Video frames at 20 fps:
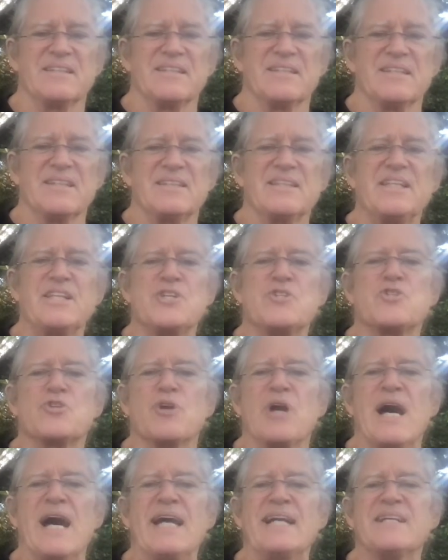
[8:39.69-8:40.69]
Let it
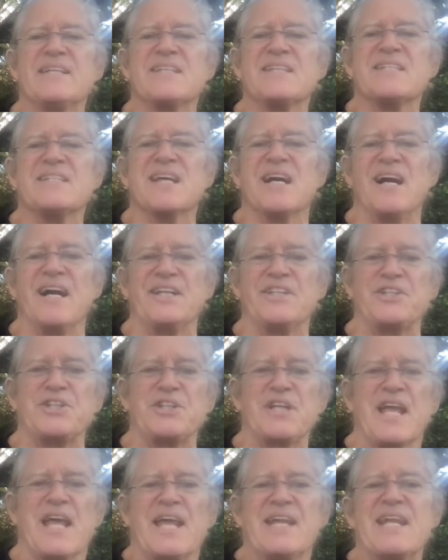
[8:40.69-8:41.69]
dry to the
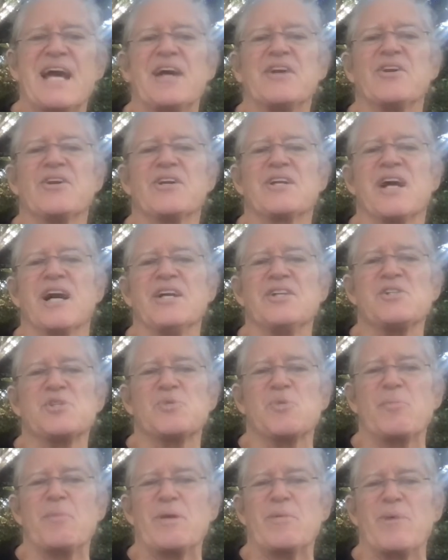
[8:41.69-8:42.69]
touch. Now your guns
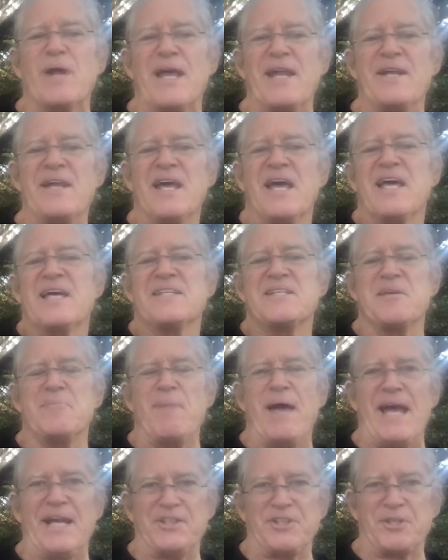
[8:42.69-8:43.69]
will be red to
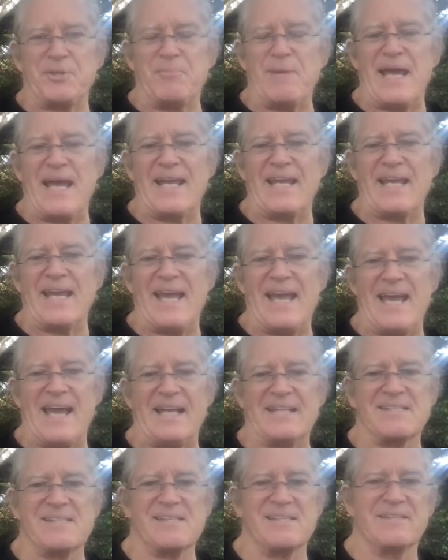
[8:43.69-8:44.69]
match your MAGA
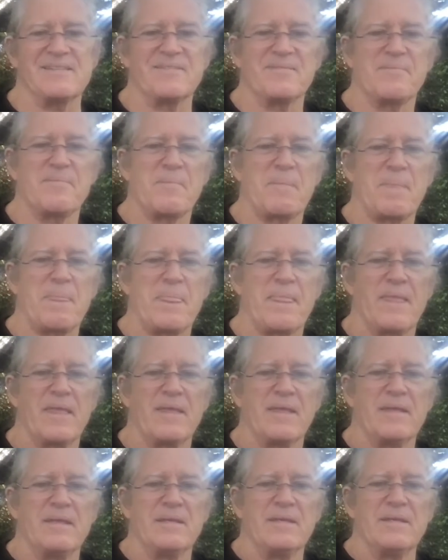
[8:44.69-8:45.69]
hats."
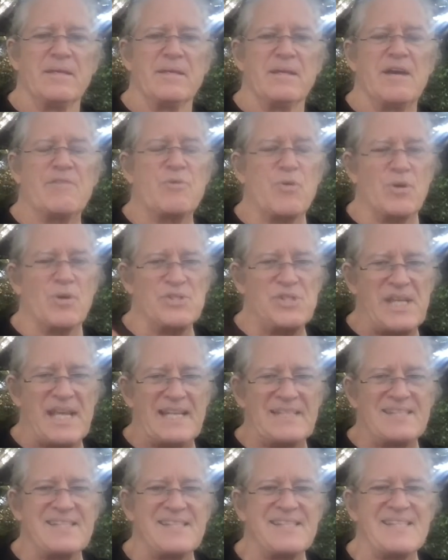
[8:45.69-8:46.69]
Of course, he
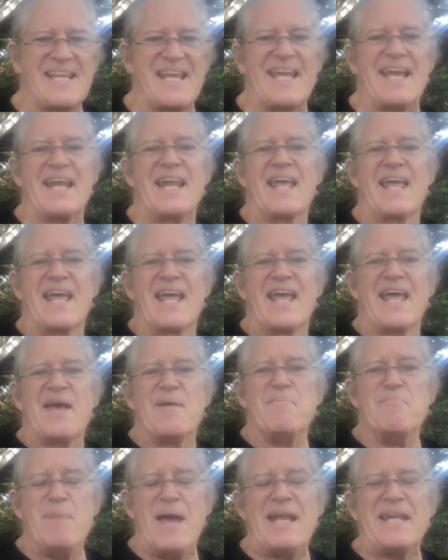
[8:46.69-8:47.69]
has to say it
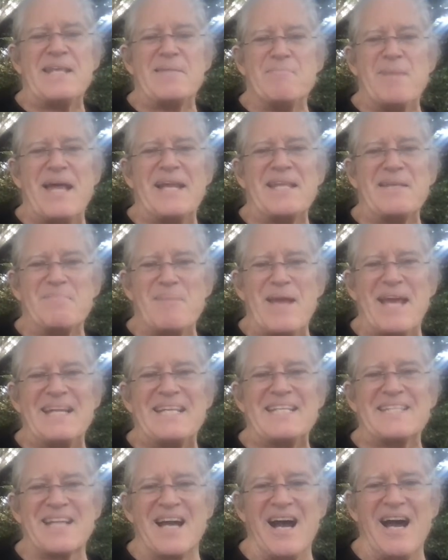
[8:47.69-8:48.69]
many, many,
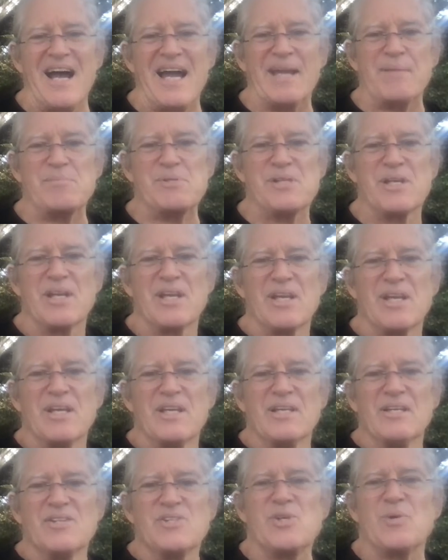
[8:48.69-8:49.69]
many times
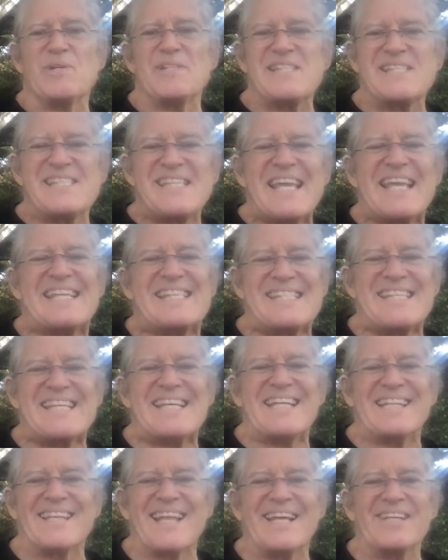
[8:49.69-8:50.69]
so it sinks
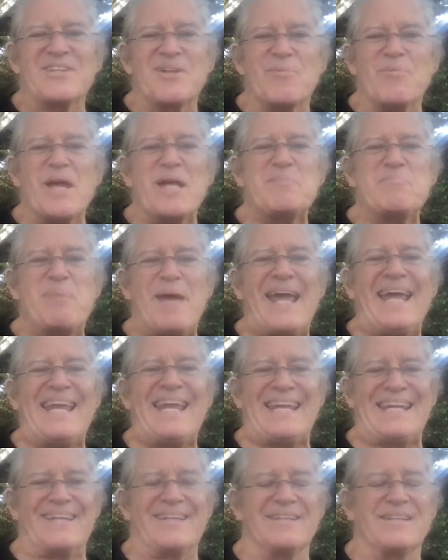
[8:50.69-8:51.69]
in like the red paint.